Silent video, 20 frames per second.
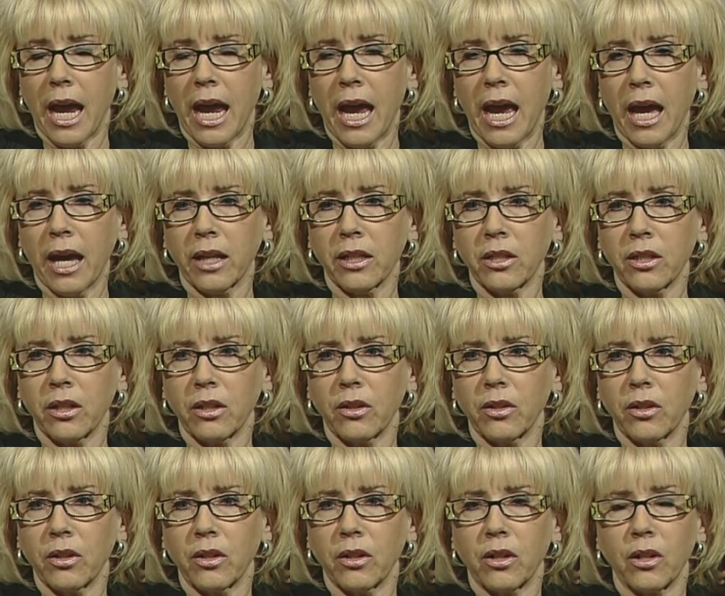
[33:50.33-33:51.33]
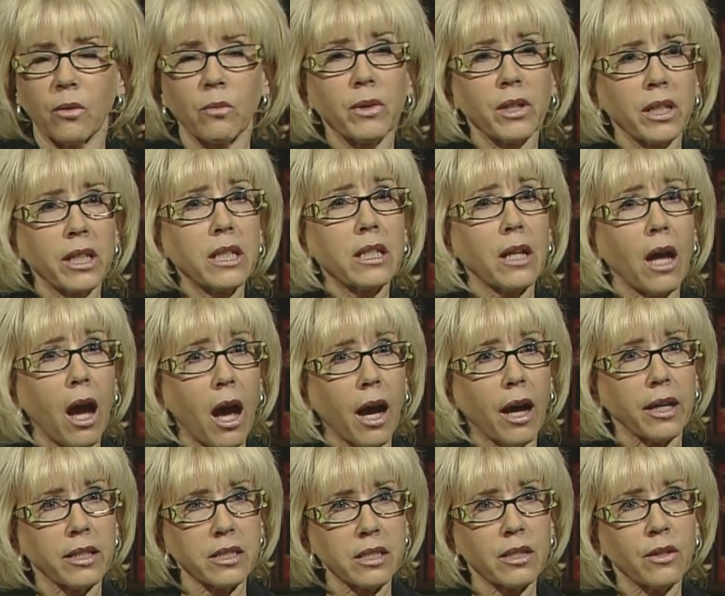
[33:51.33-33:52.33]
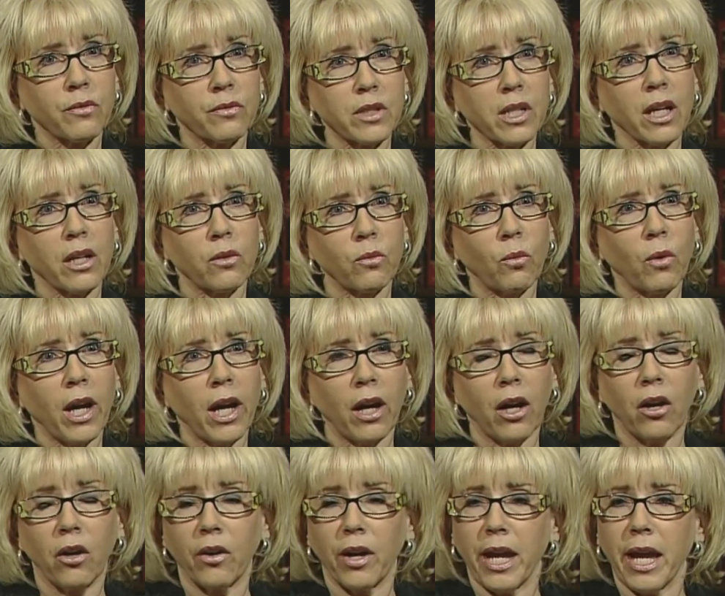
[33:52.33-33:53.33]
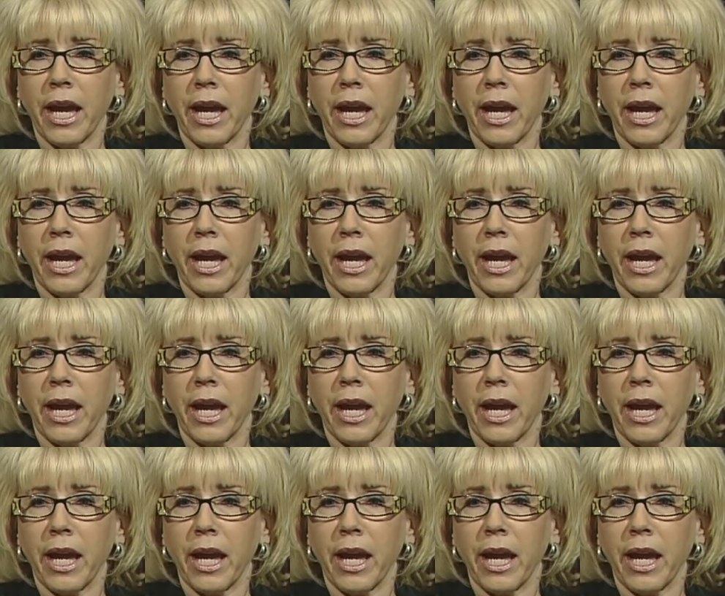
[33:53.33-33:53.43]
and they're really not if no. done well.